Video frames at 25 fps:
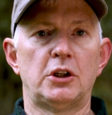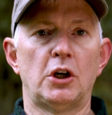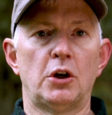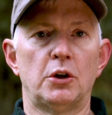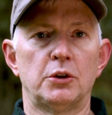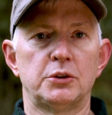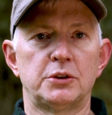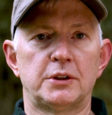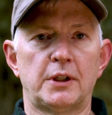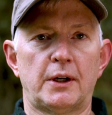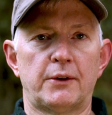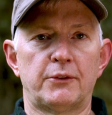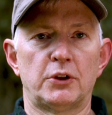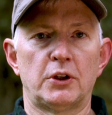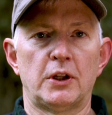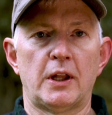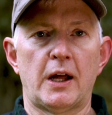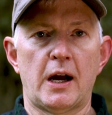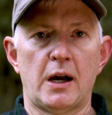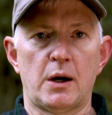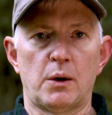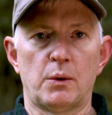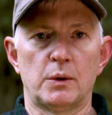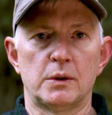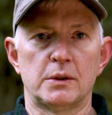go several
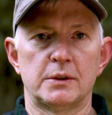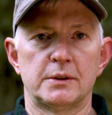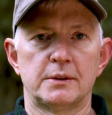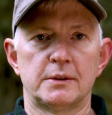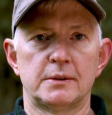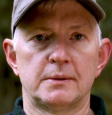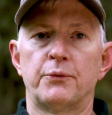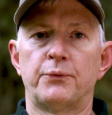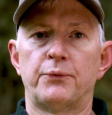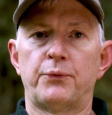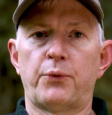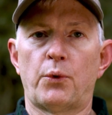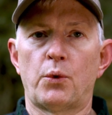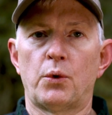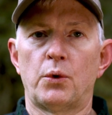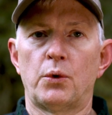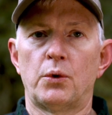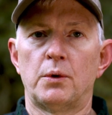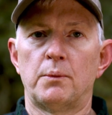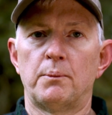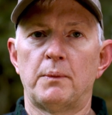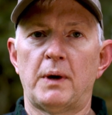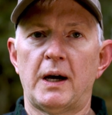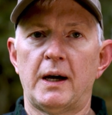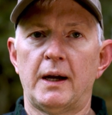hours.
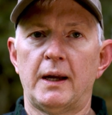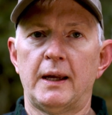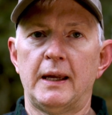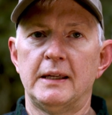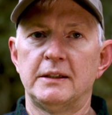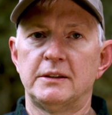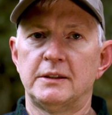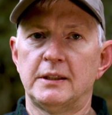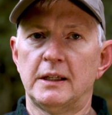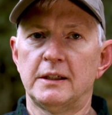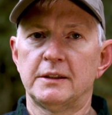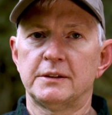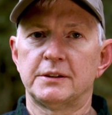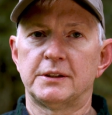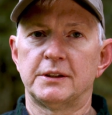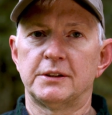For my antenna